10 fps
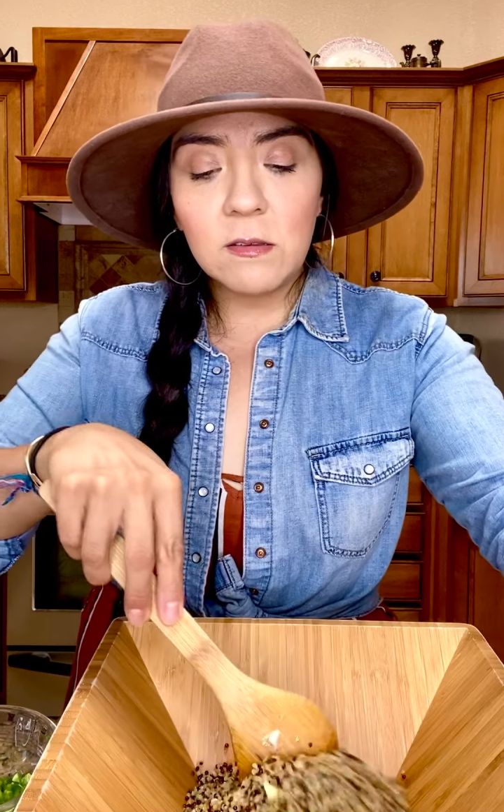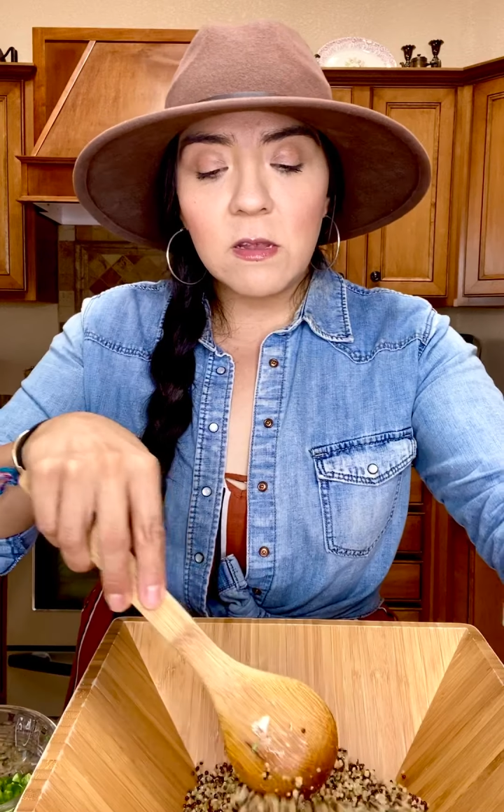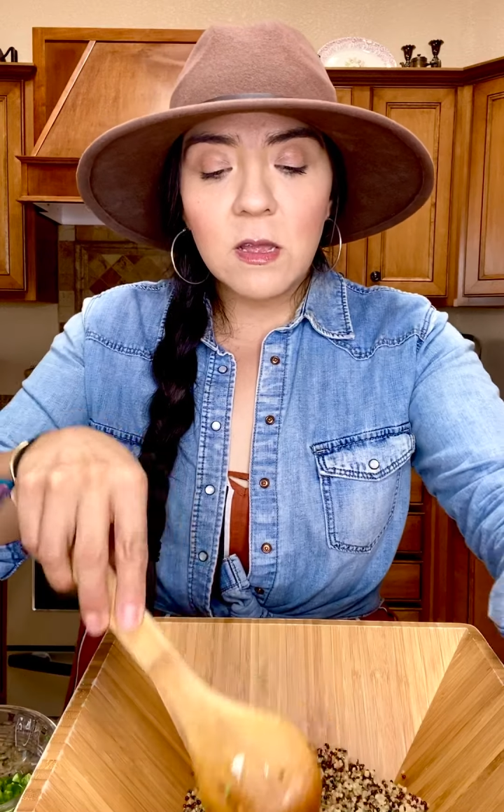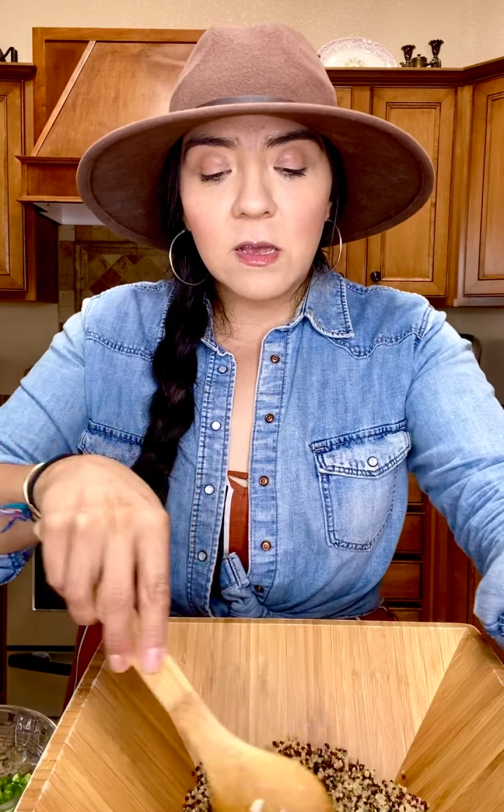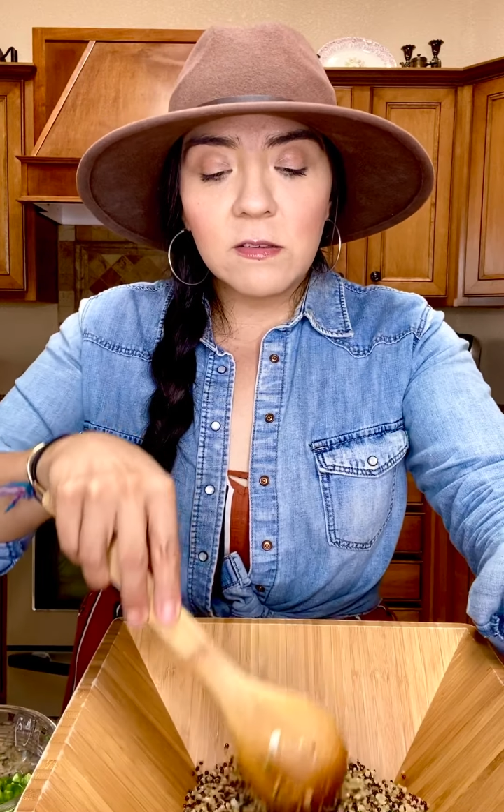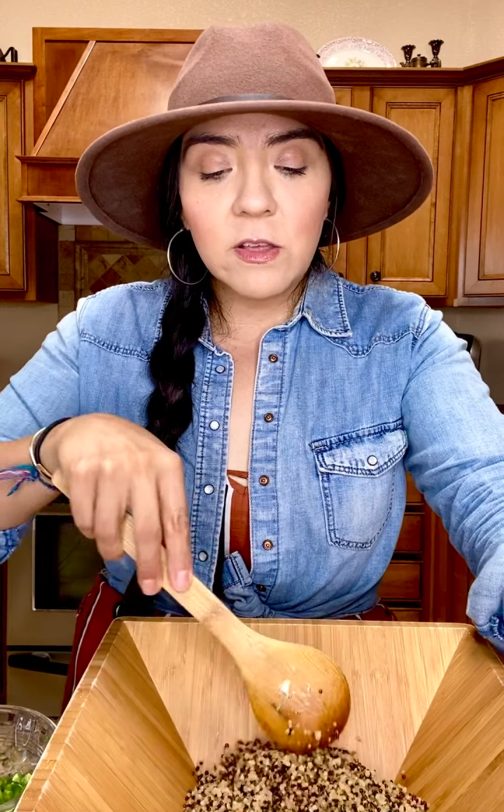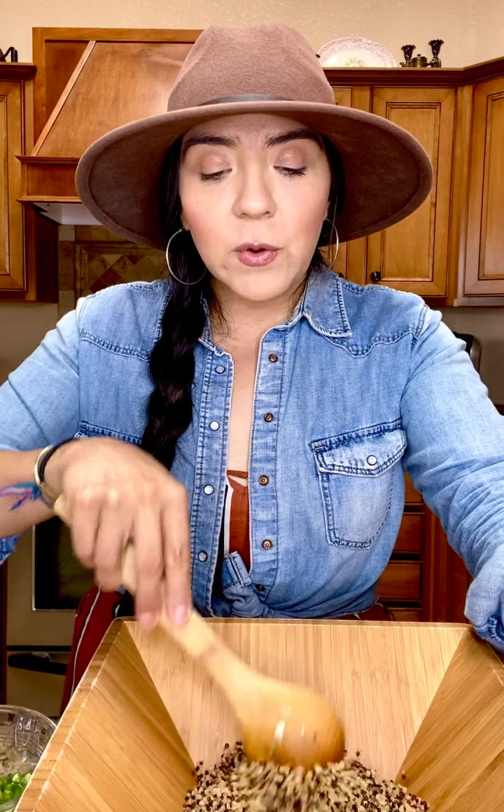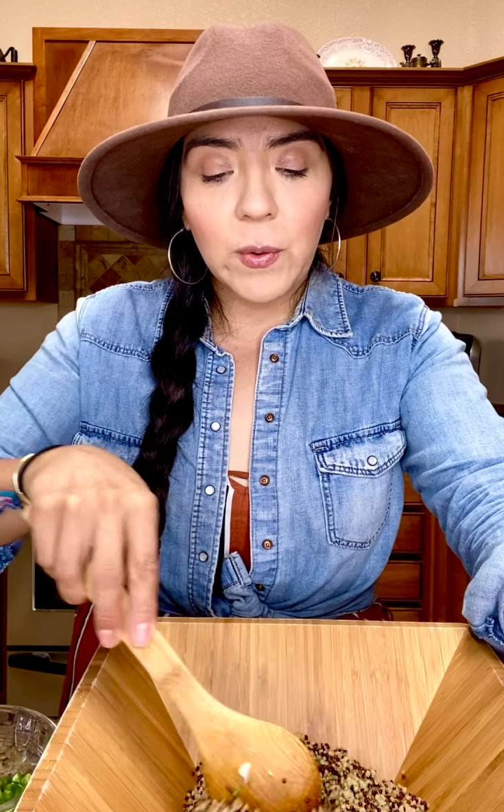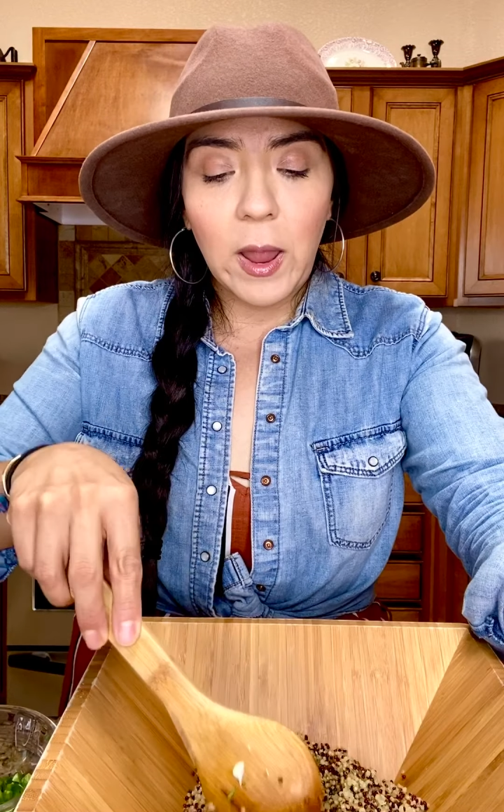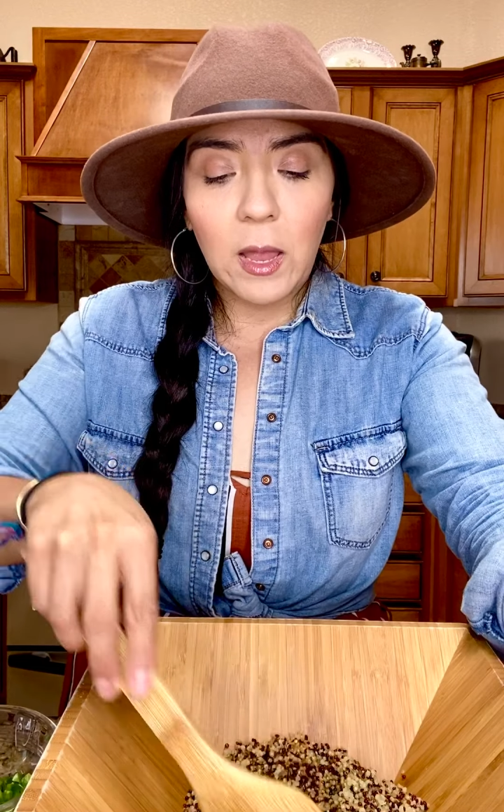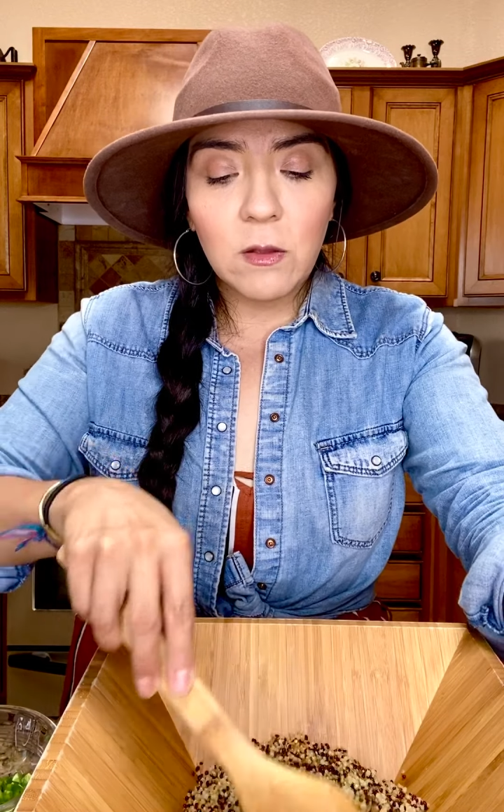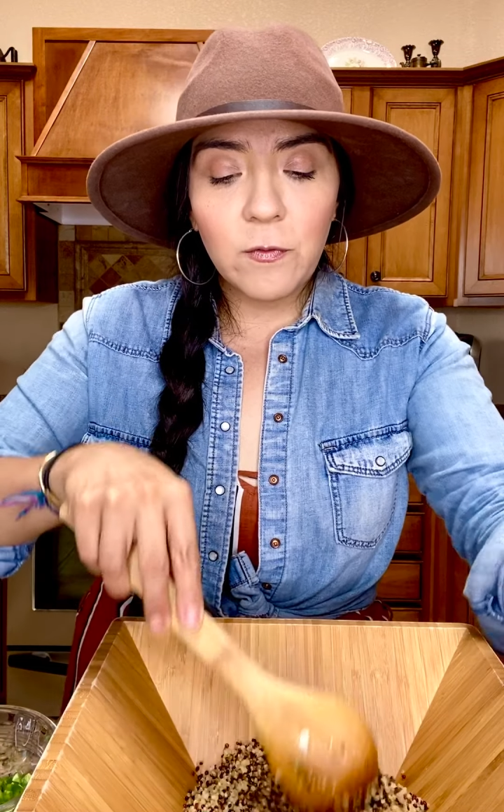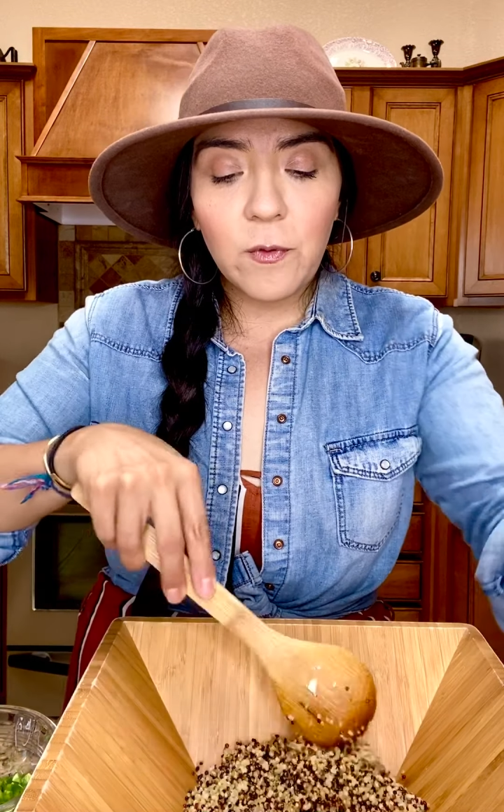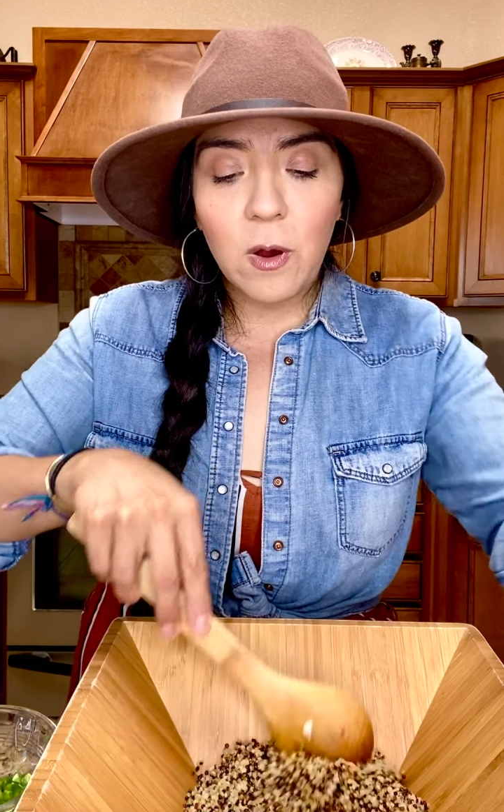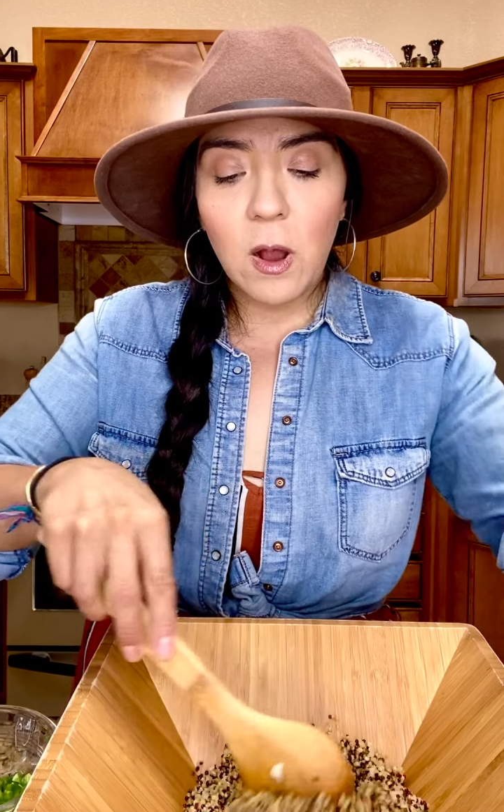is an easy grain
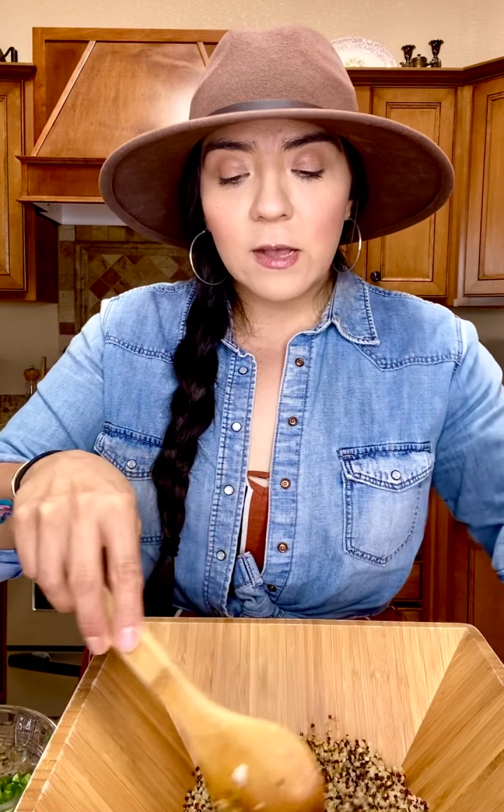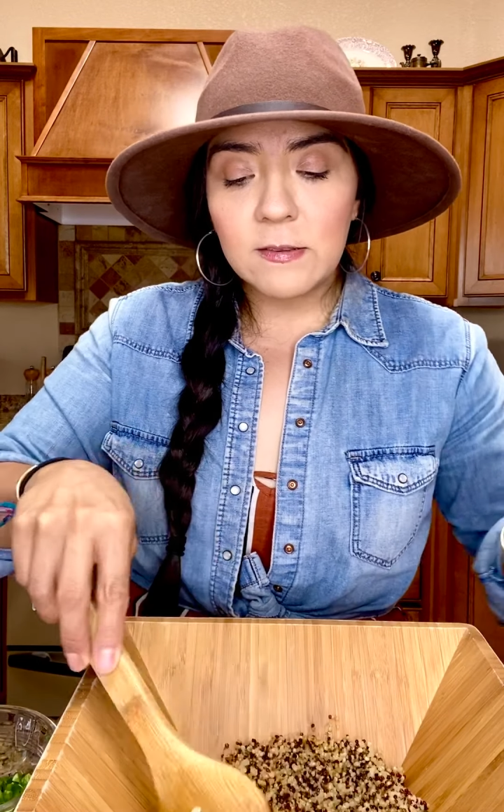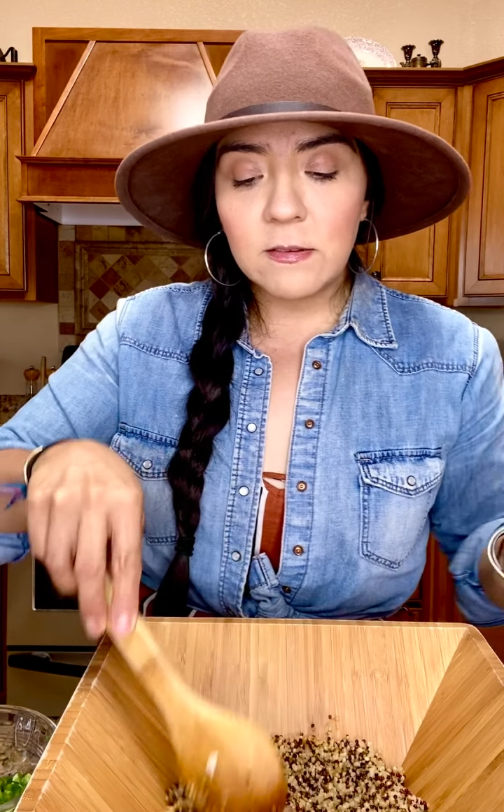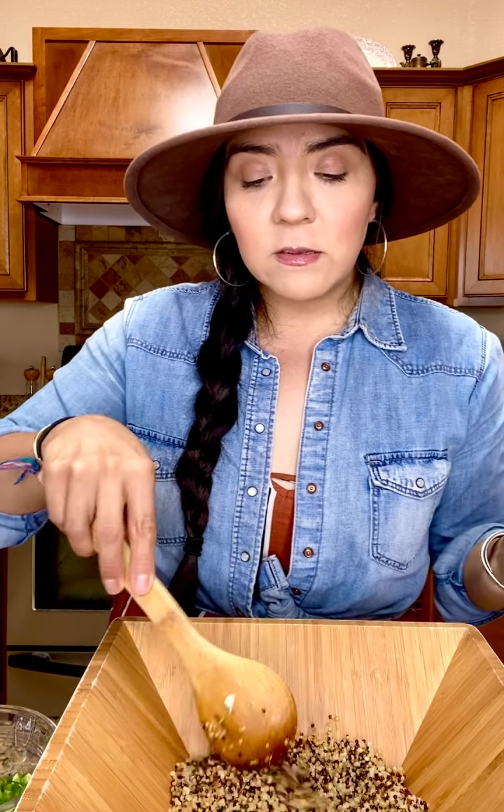for us